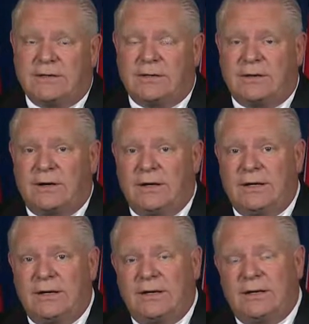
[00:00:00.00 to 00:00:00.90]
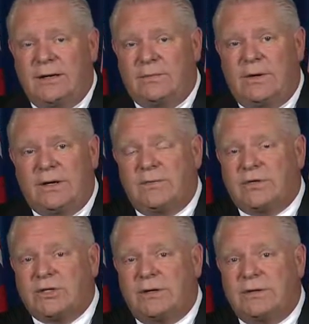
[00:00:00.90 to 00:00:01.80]
earlier on, I want to give a
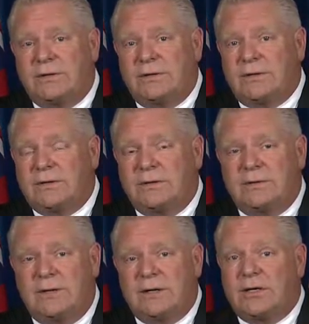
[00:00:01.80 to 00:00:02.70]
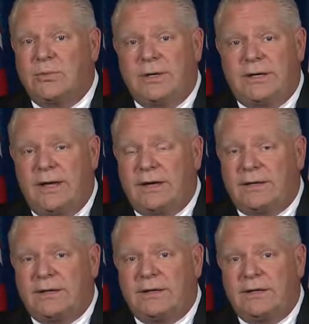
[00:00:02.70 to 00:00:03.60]
shout out to uh, CUPE
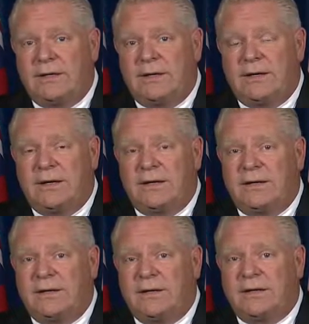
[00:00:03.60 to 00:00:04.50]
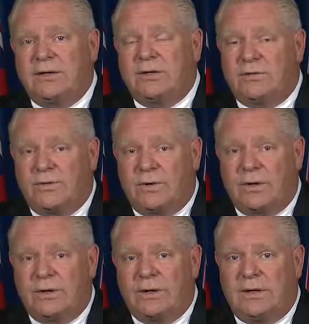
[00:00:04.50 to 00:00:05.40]
Canada and
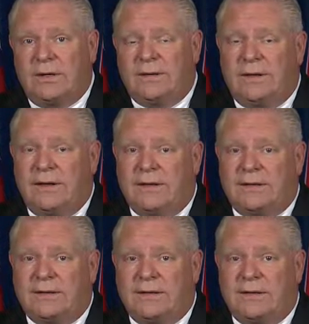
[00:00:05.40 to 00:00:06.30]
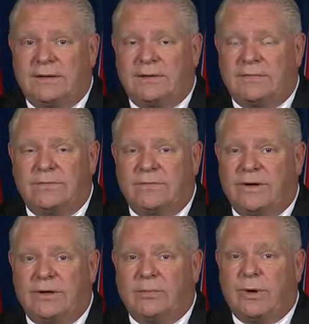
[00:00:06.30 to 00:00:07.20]
Unifor that are
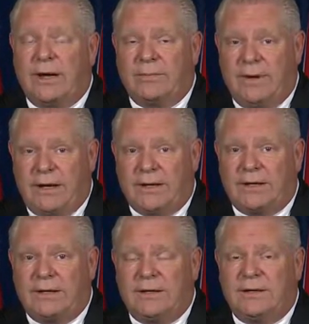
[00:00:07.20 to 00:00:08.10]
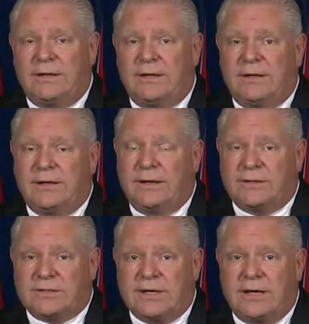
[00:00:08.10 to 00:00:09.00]
very pragmatic uh, they
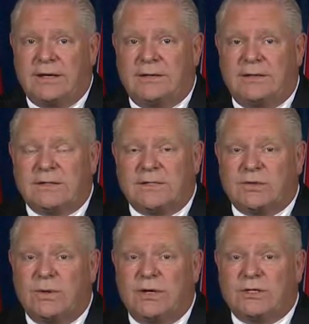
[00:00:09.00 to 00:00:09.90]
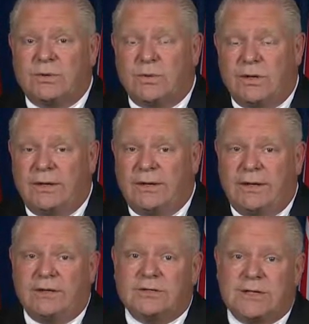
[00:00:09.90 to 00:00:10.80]
understand the situation we're in.
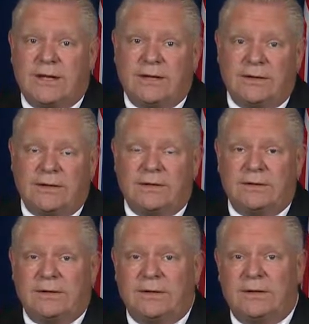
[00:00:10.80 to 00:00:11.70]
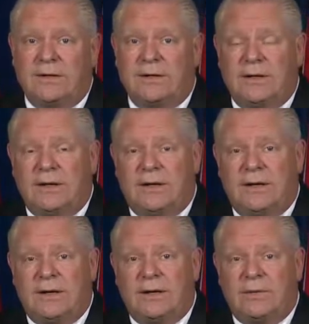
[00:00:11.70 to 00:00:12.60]
They understand their their
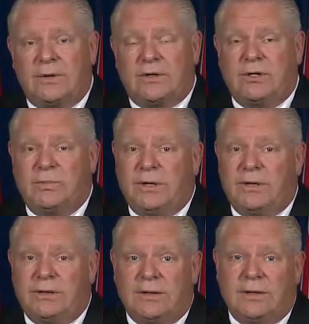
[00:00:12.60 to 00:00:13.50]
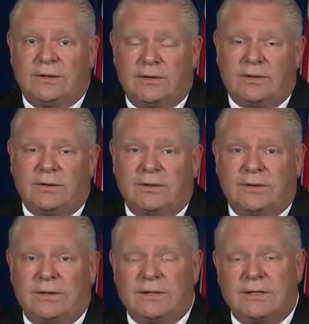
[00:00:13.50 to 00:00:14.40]
uh, where CUPE uh, local
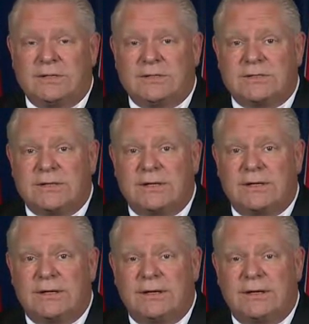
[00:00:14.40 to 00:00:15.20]
is uh,